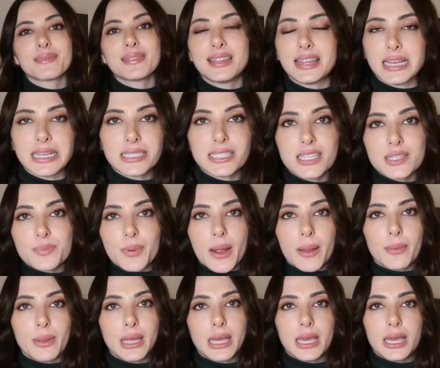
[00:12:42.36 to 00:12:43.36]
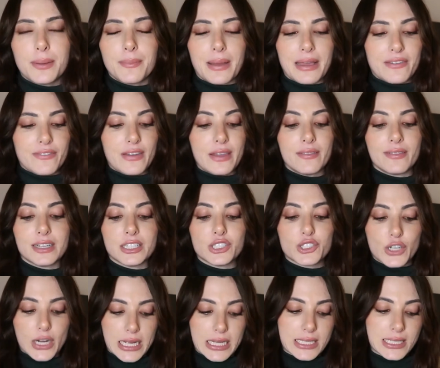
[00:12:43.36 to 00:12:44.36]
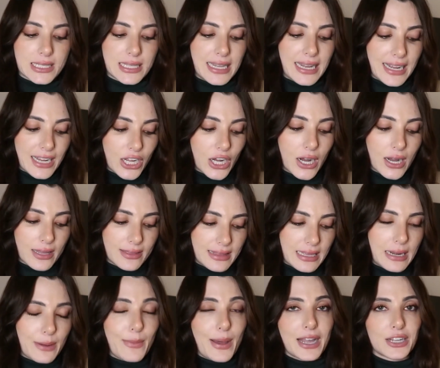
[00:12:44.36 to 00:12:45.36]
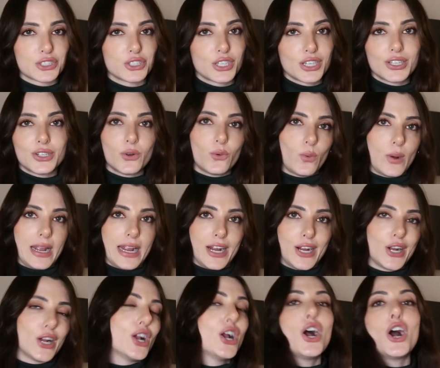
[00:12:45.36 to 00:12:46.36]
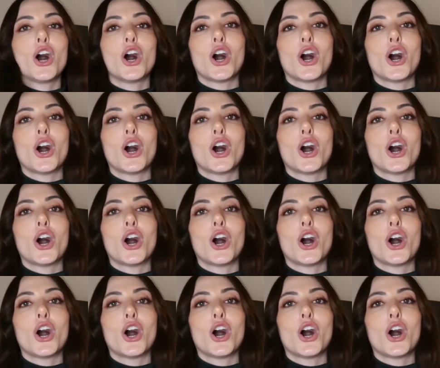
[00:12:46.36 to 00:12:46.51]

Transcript: this is probably my favorite dress that I got that I'm actually gonna wear